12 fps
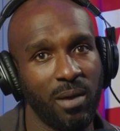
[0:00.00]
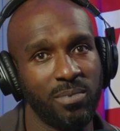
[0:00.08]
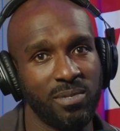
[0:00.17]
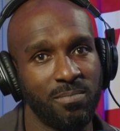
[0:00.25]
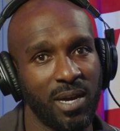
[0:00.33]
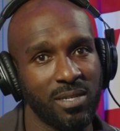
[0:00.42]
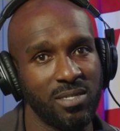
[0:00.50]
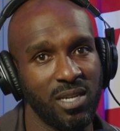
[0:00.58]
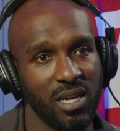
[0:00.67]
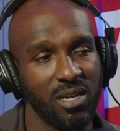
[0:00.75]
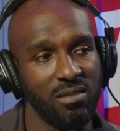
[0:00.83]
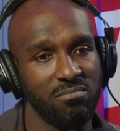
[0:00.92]
probably like
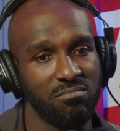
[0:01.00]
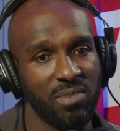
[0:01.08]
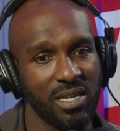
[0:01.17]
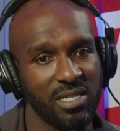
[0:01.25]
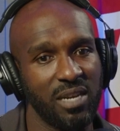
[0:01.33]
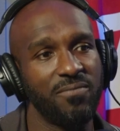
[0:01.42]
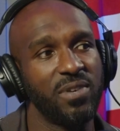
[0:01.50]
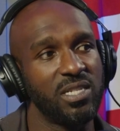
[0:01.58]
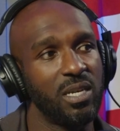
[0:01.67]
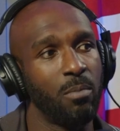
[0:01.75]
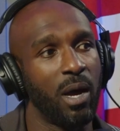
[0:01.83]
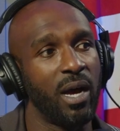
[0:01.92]
10,
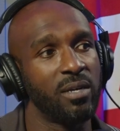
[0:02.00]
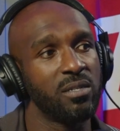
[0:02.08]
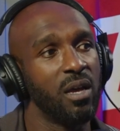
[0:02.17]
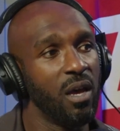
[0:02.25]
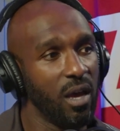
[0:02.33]
15 miles,